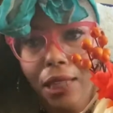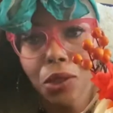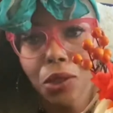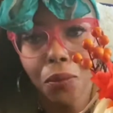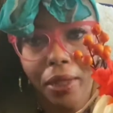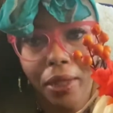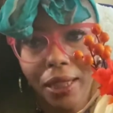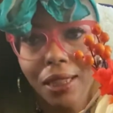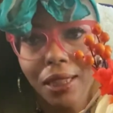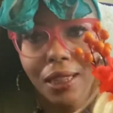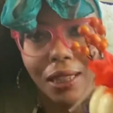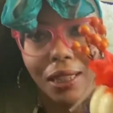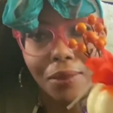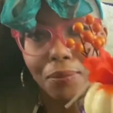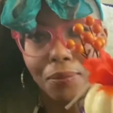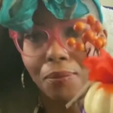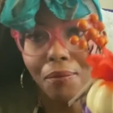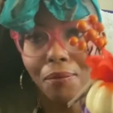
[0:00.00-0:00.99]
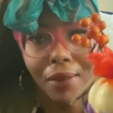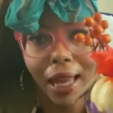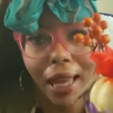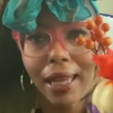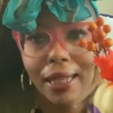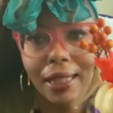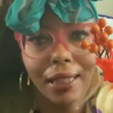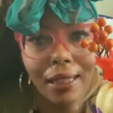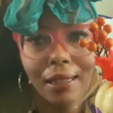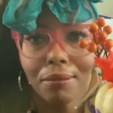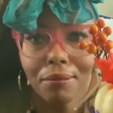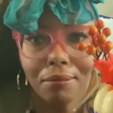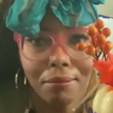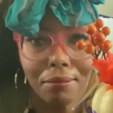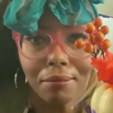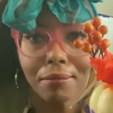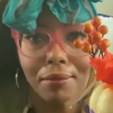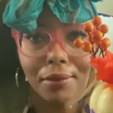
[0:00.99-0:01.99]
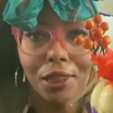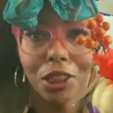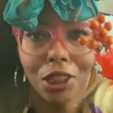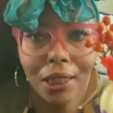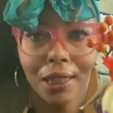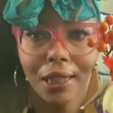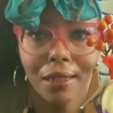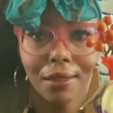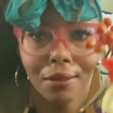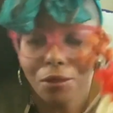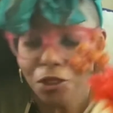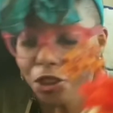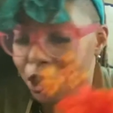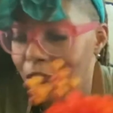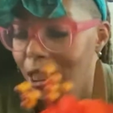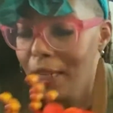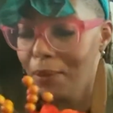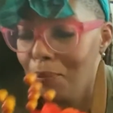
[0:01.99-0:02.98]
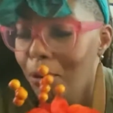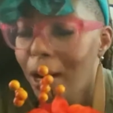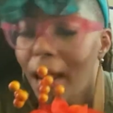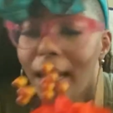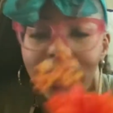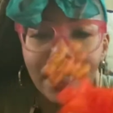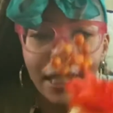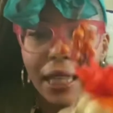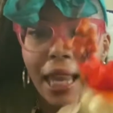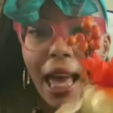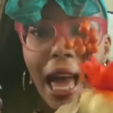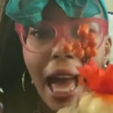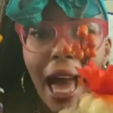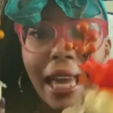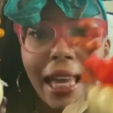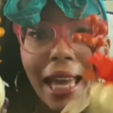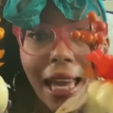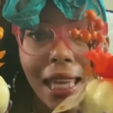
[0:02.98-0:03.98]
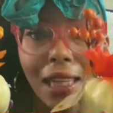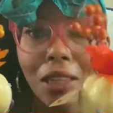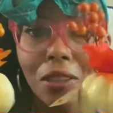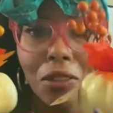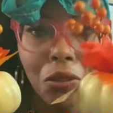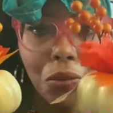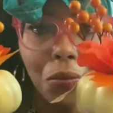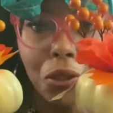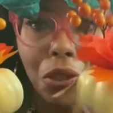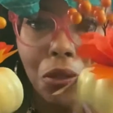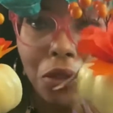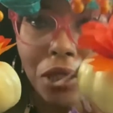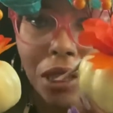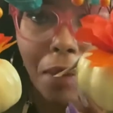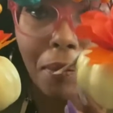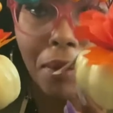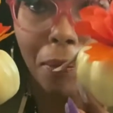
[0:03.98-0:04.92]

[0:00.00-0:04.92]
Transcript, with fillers: twins. I did. She did. She probably didn't. I got when you see how many